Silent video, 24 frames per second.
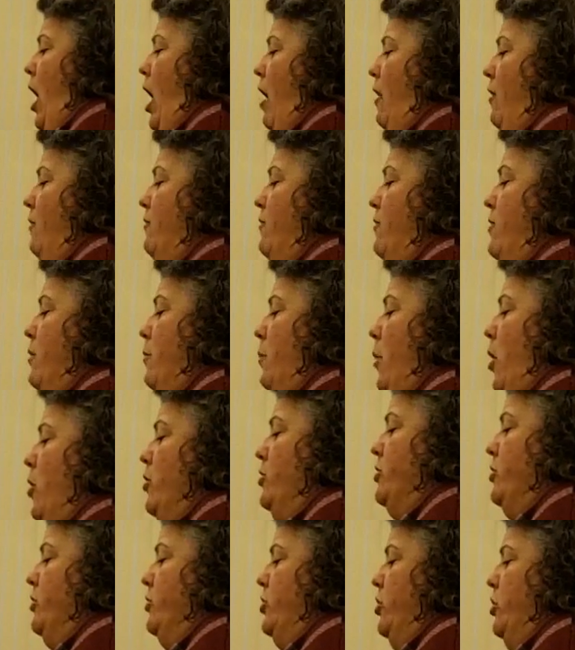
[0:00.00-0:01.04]
of the
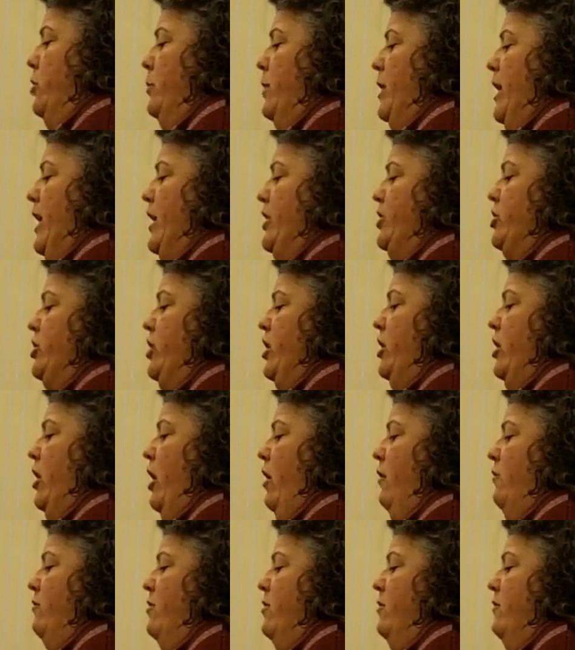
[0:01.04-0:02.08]
partial termination
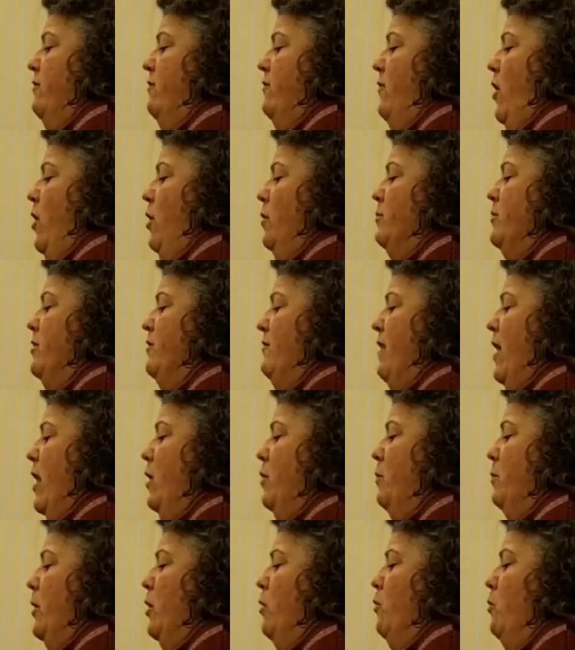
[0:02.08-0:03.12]
of the farm
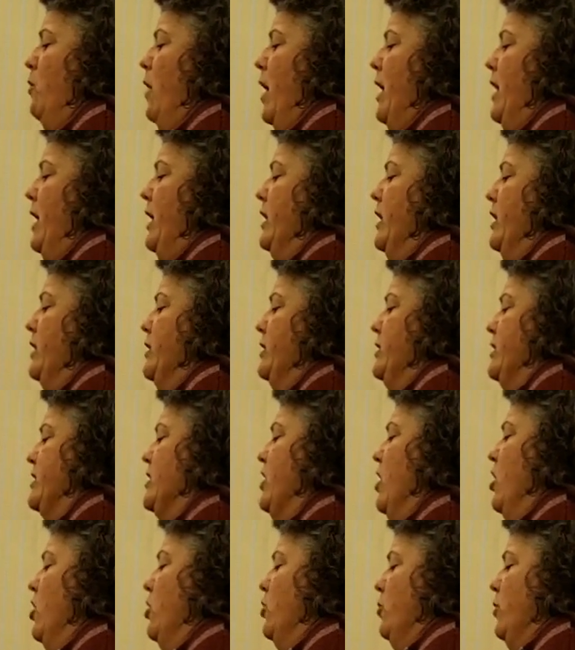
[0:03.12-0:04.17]
development rights
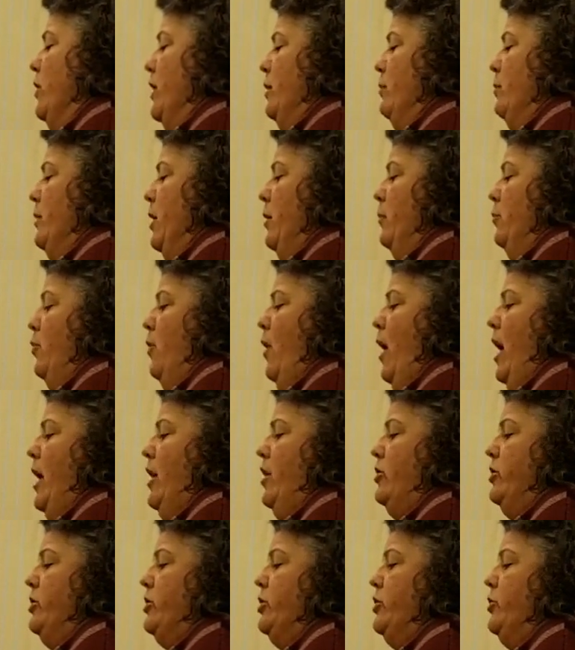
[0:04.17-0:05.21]
agreement
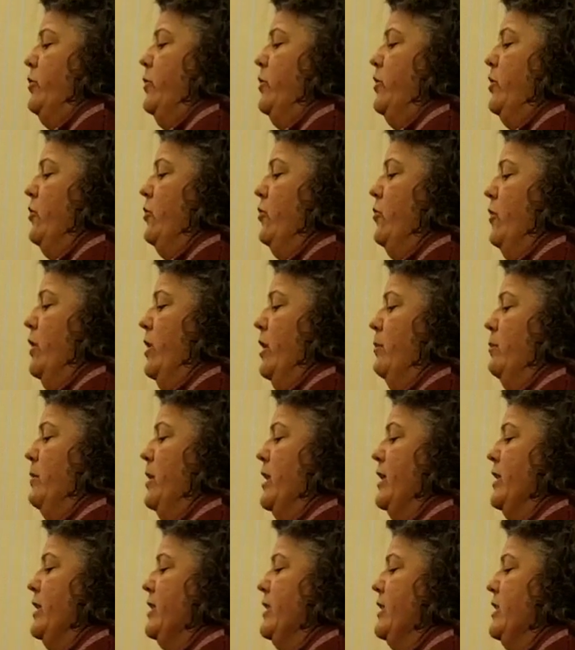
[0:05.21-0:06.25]
prior to an
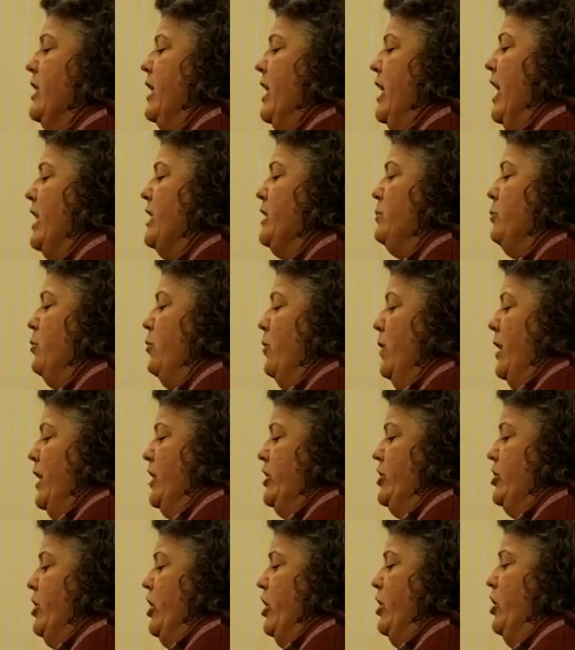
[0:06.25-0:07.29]
agreement's
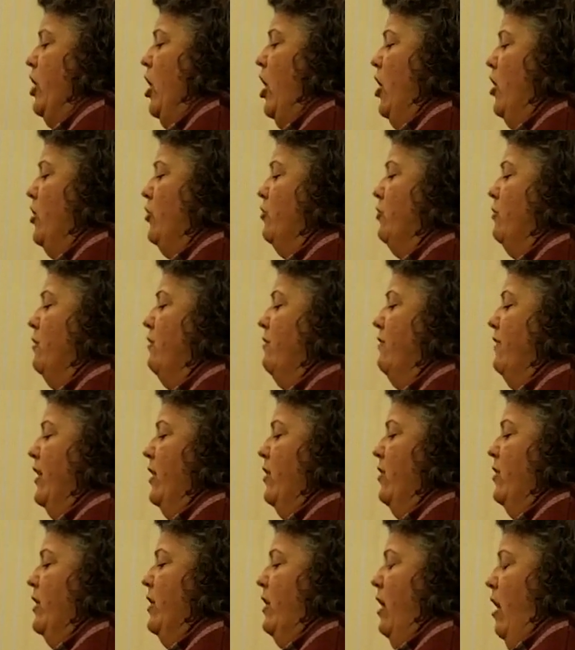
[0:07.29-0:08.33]
expiration under a
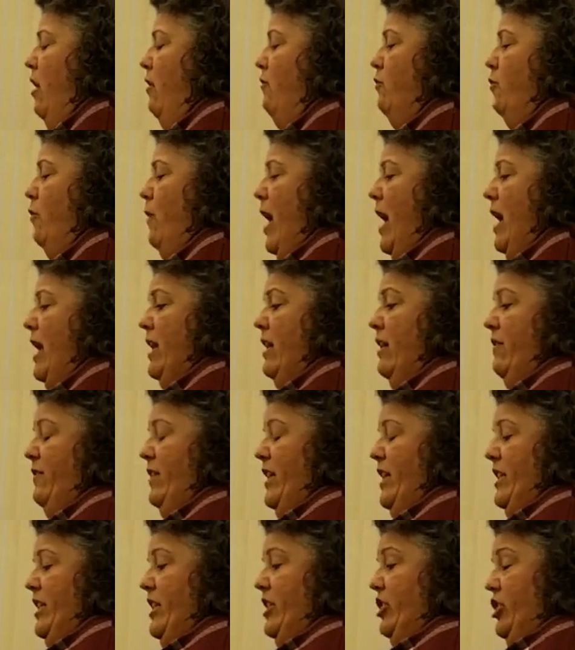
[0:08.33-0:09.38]
variety of
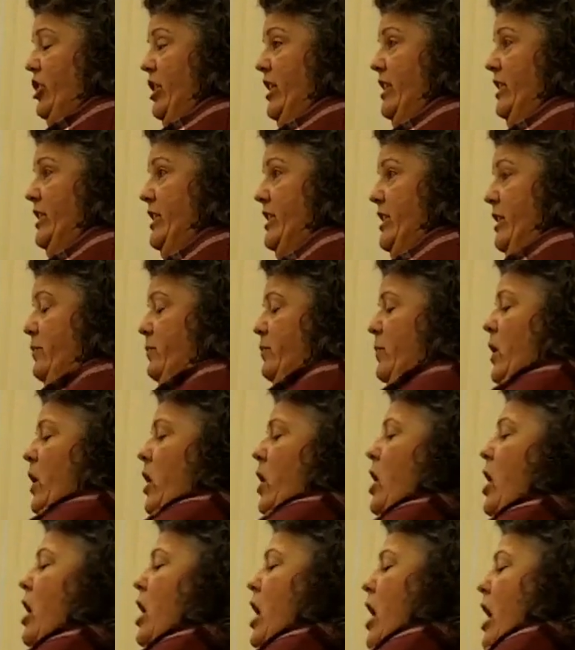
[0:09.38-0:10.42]
conditions.
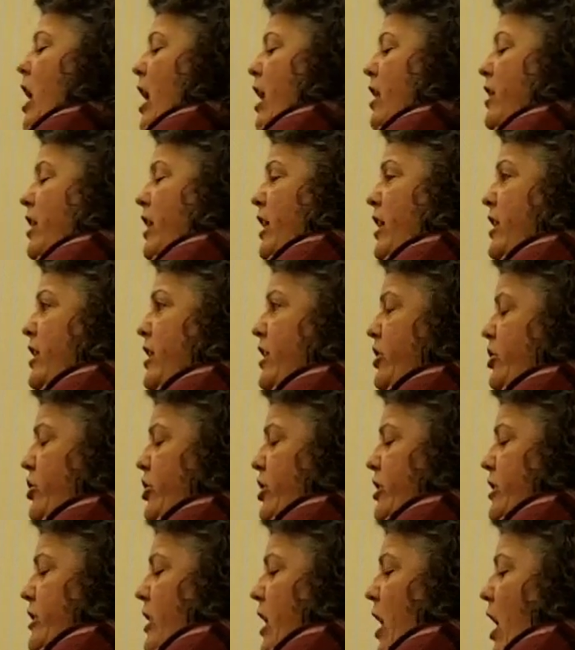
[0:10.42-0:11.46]
And the
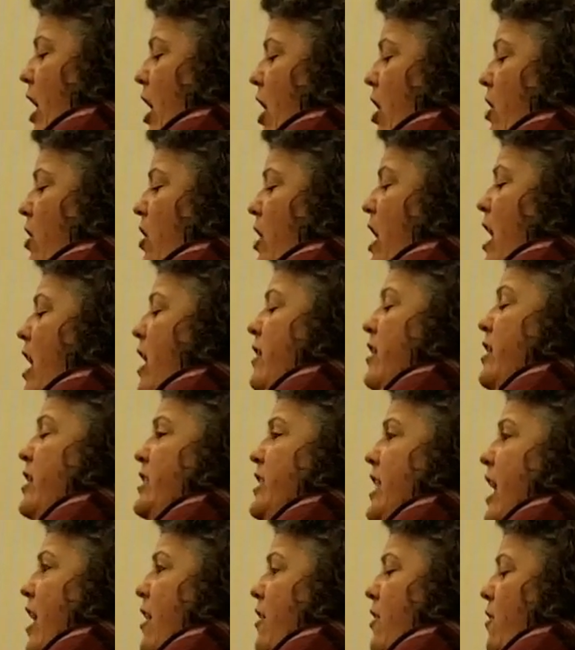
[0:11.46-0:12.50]
conditions are the
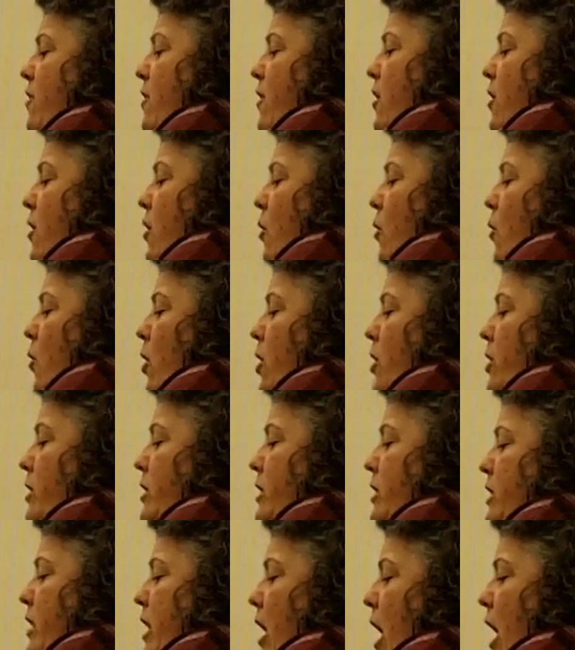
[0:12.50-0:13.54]
death
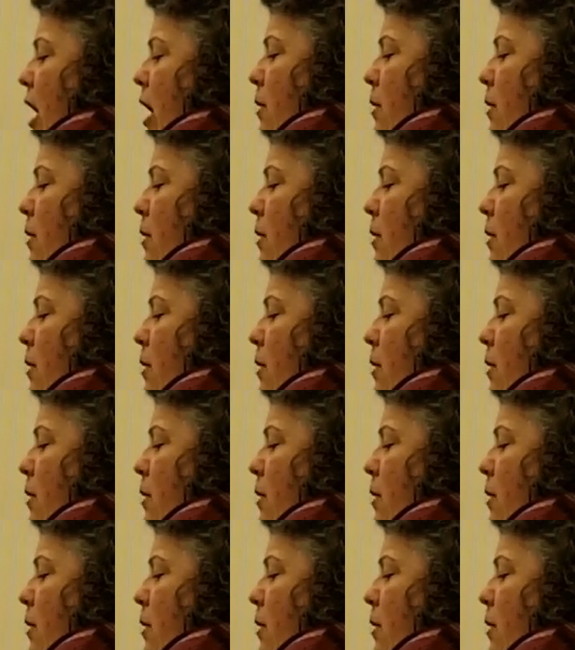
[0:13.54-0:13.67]
or